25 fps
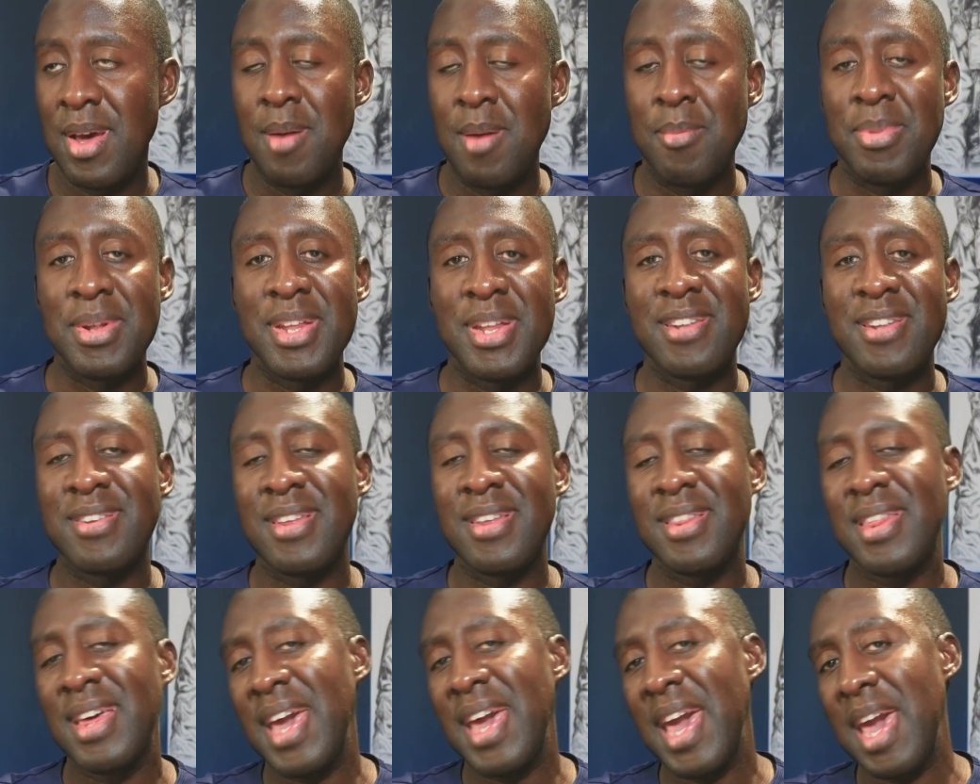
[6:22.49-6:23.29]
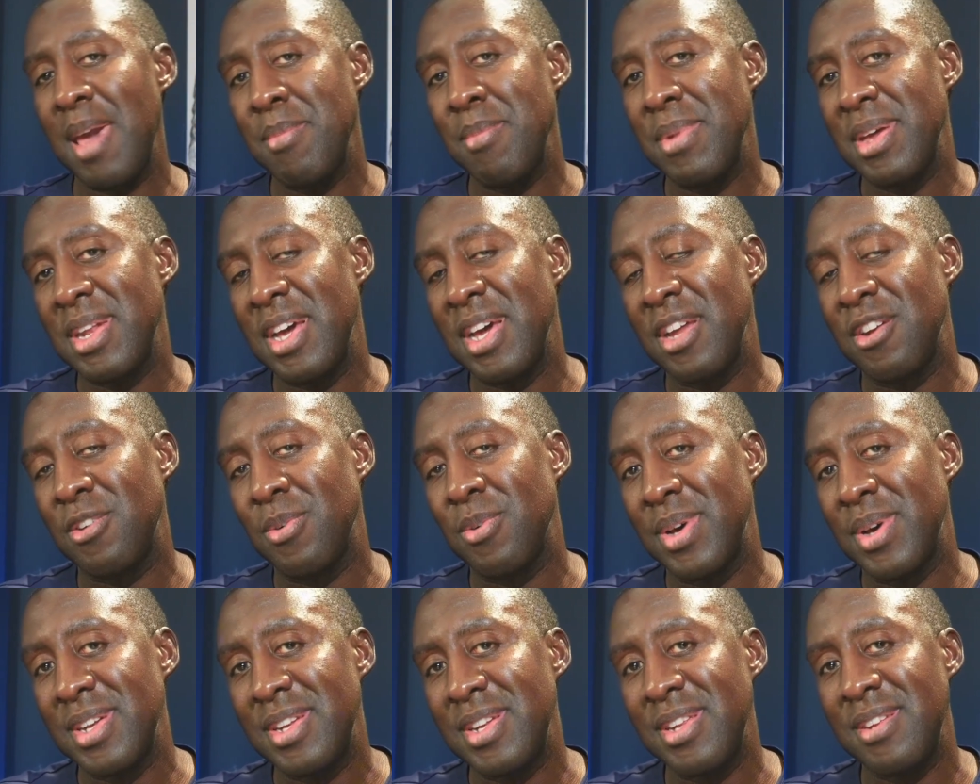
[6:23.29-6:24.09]
But let's say they came in at
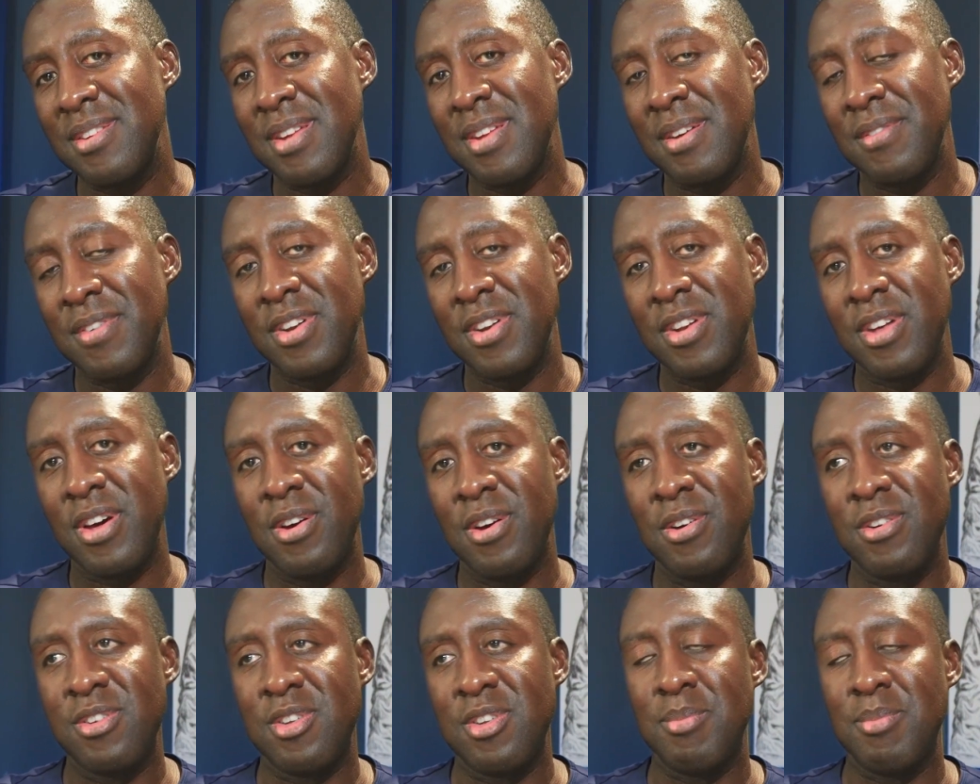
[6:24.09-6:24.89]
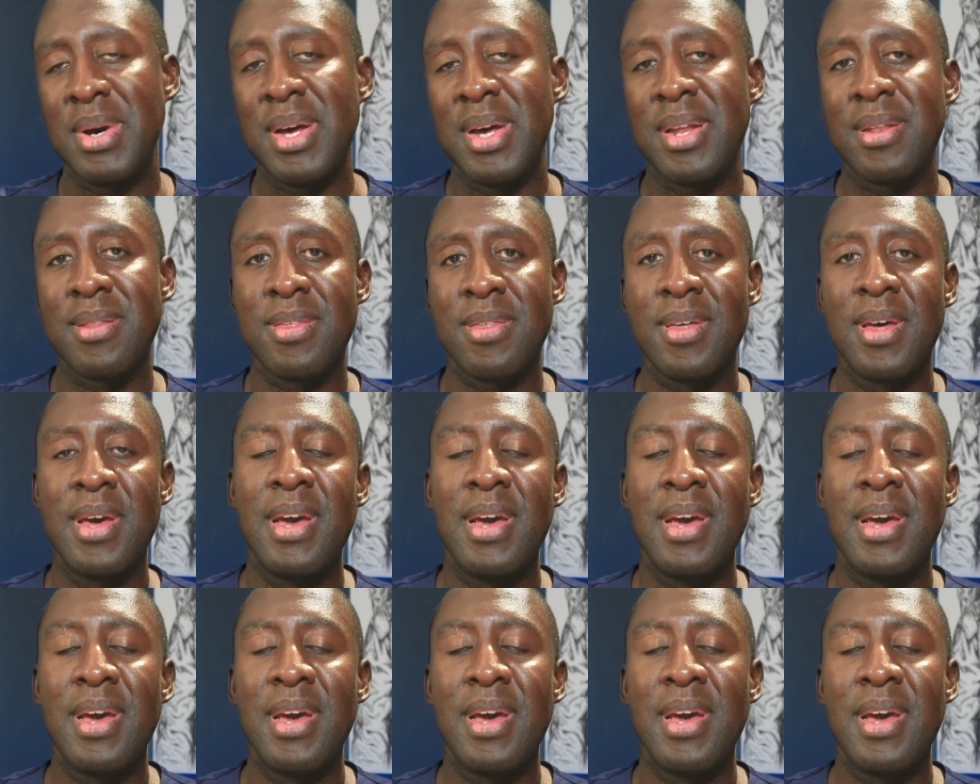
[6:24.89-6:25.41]
$27 a month.